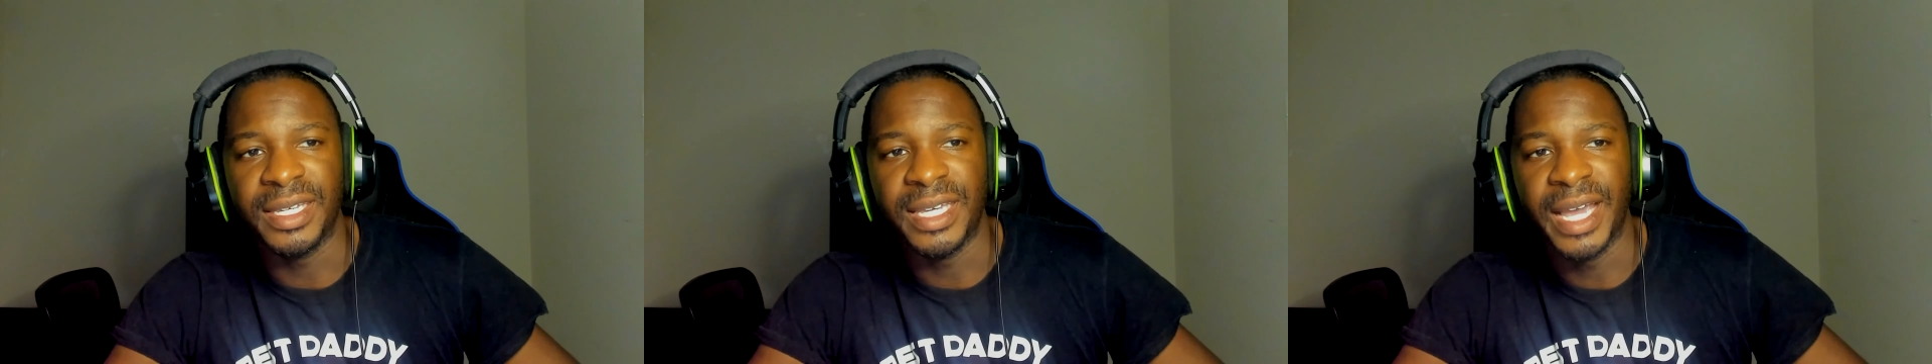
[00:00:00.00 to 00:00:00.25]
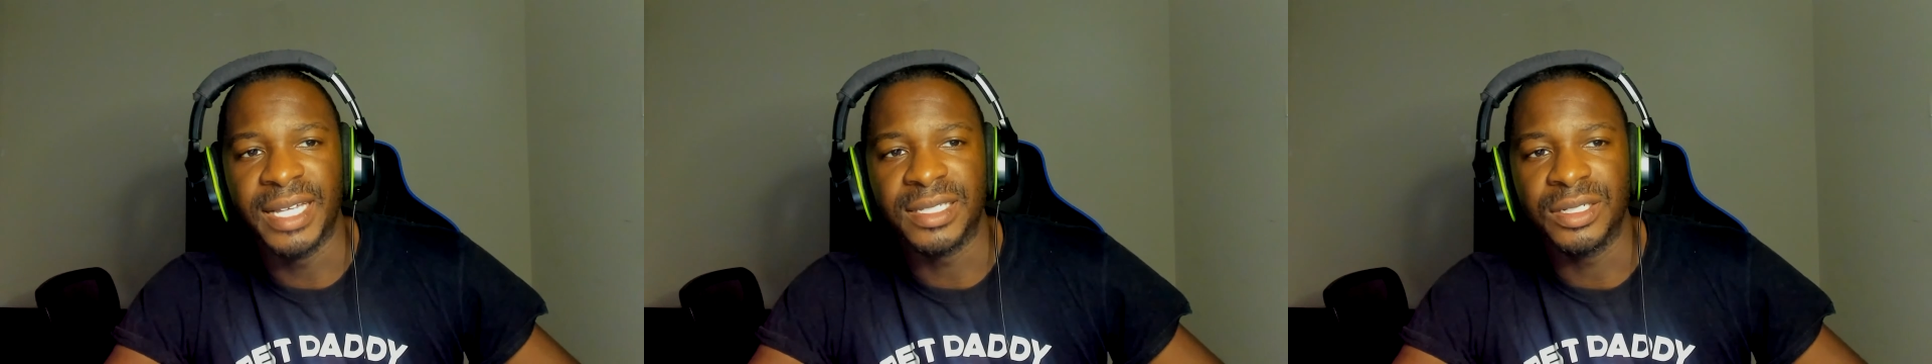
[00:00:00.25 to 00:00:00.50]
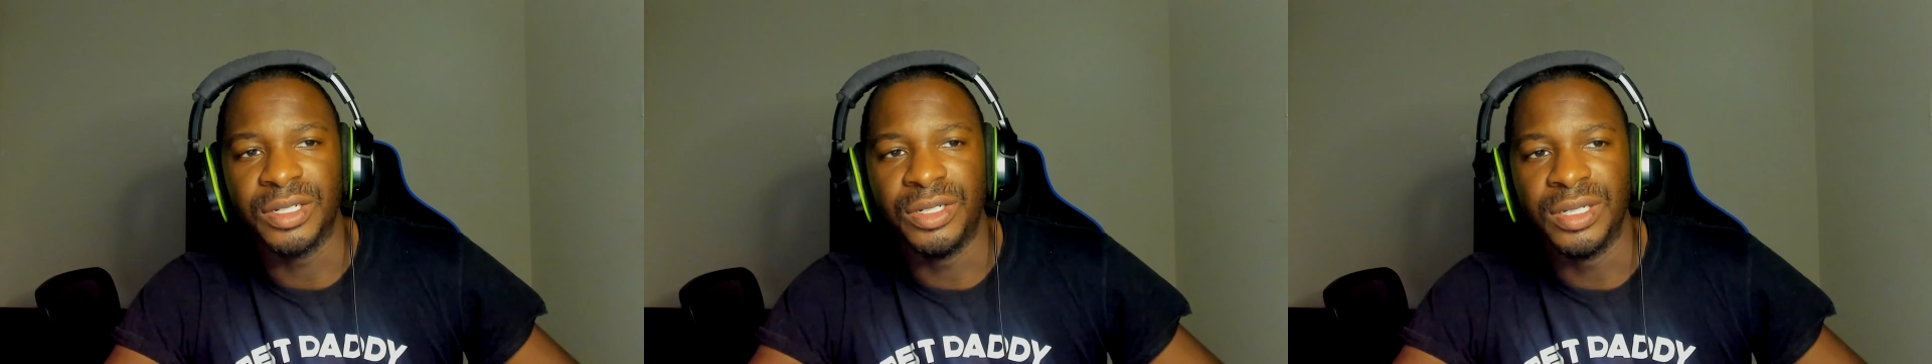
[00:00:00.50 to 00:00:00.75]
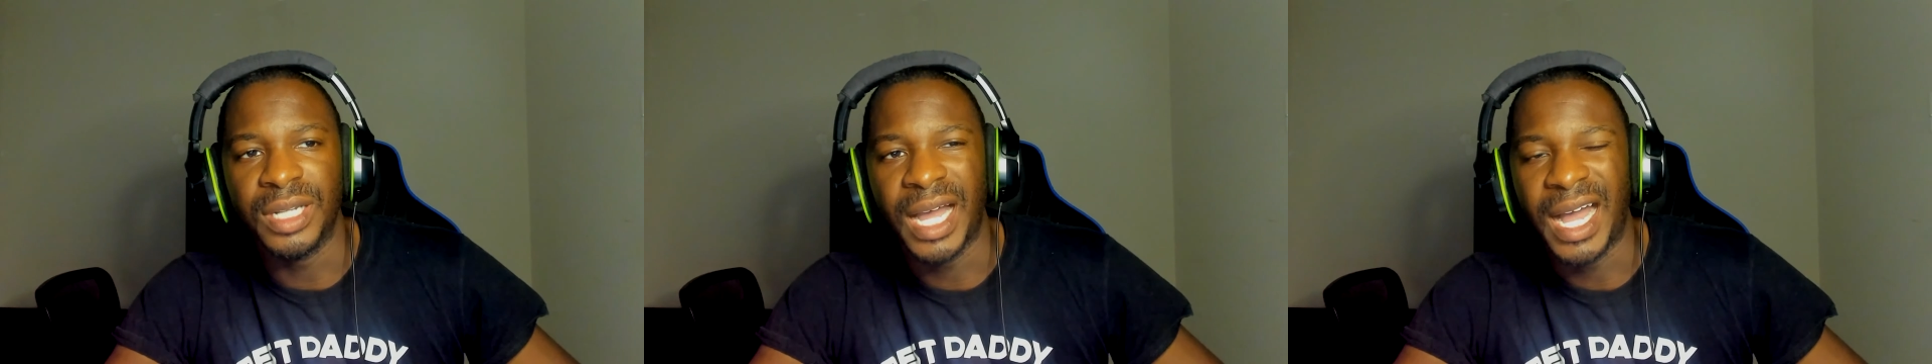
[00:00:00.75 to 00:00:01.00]
he has a
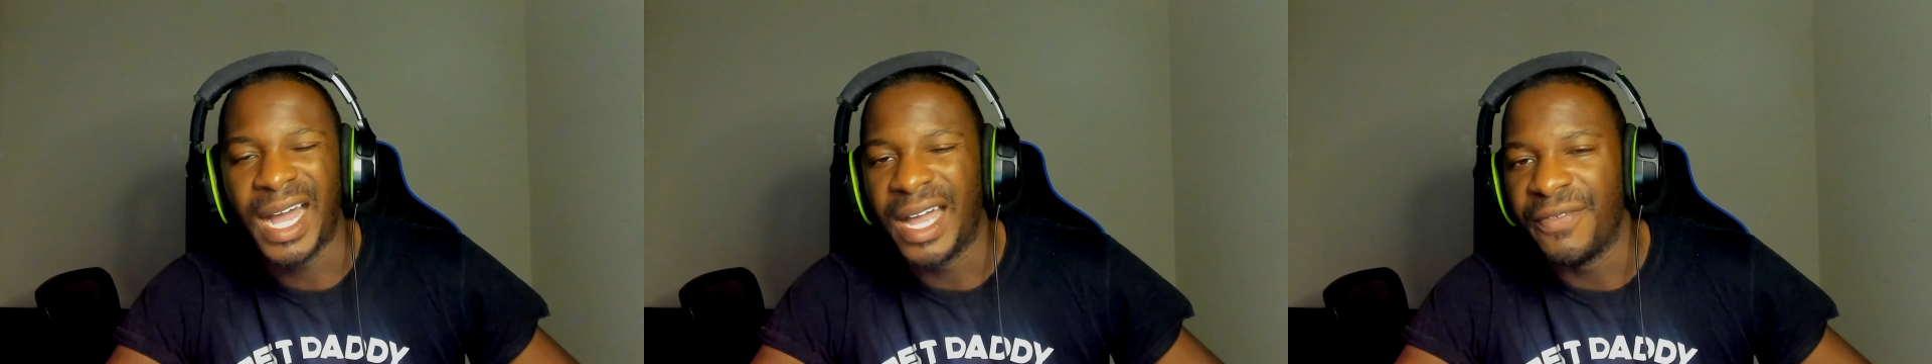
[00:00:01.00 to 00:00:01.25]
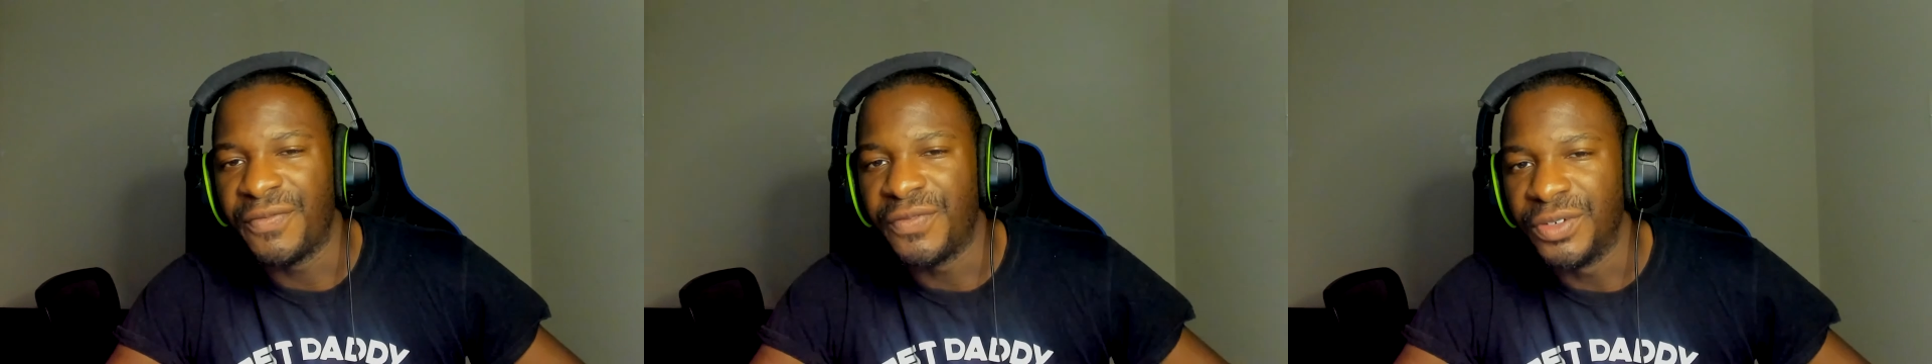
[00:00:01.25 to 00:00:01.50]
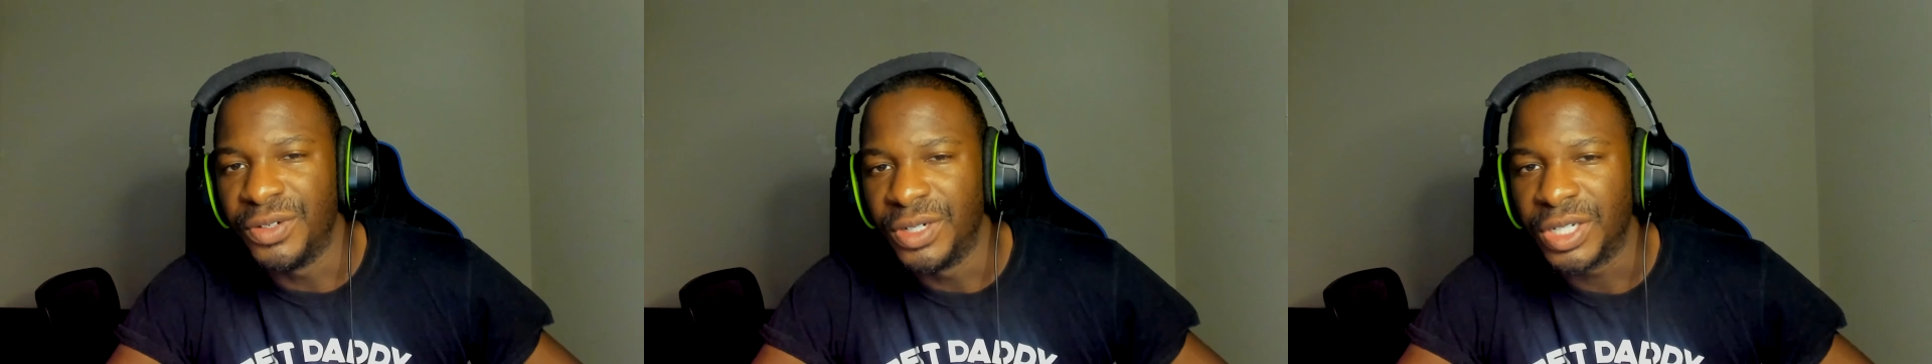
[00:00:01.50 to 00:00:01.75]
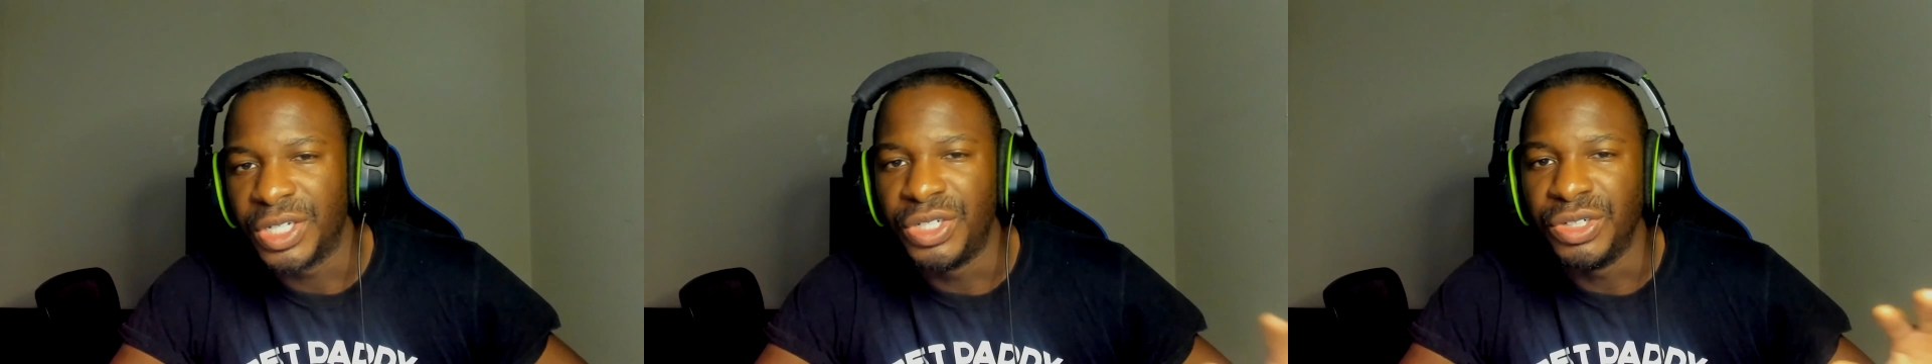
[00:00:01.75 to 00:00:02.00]
good eye for
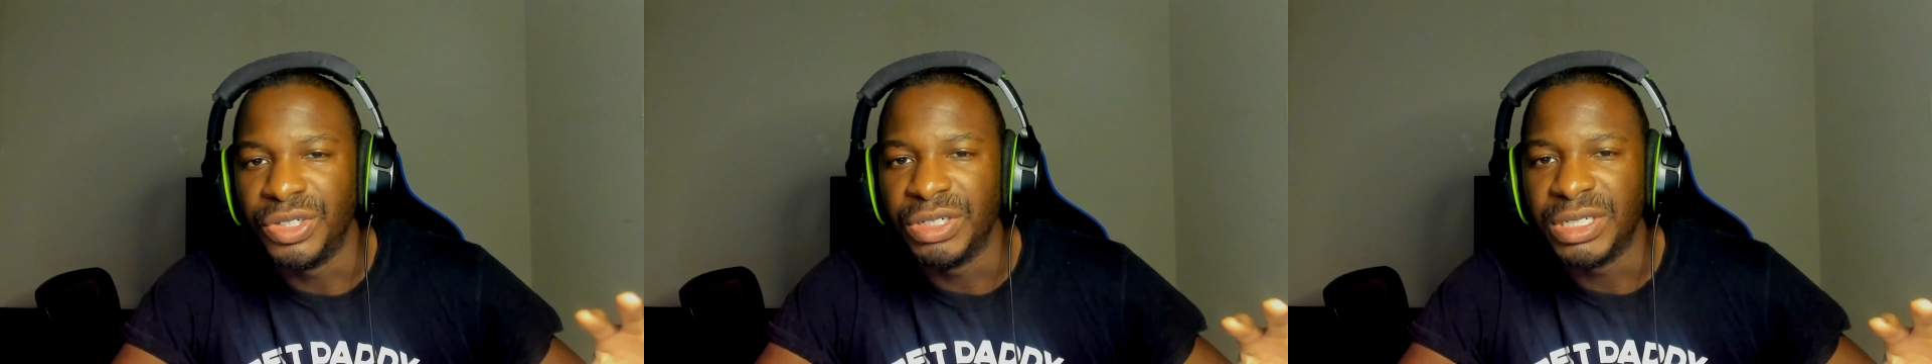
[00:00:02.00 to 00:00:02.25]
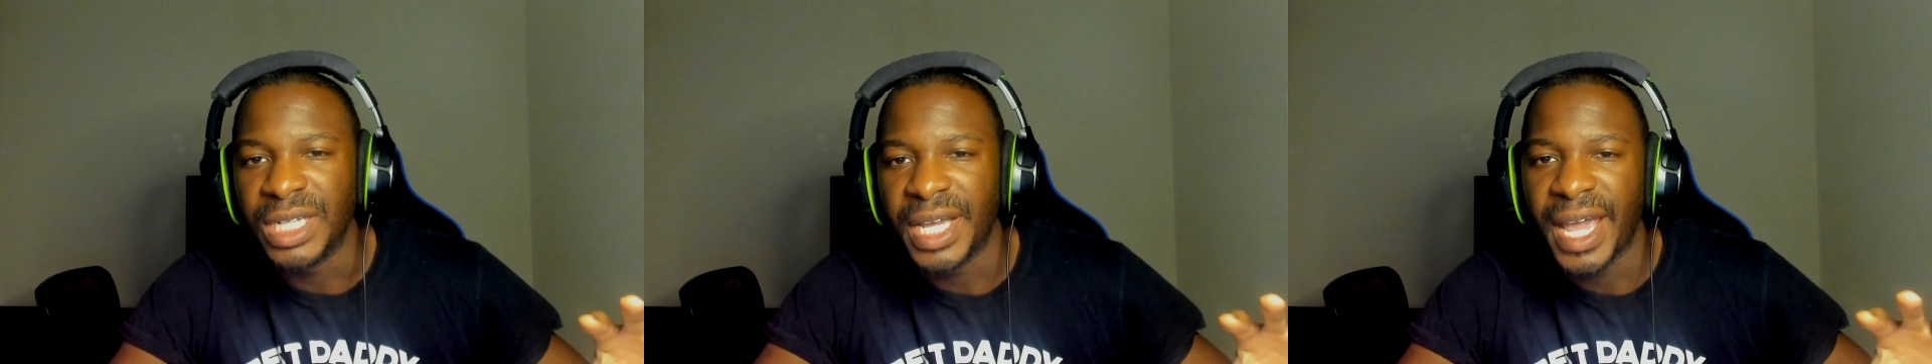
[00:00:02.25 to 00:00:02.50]
good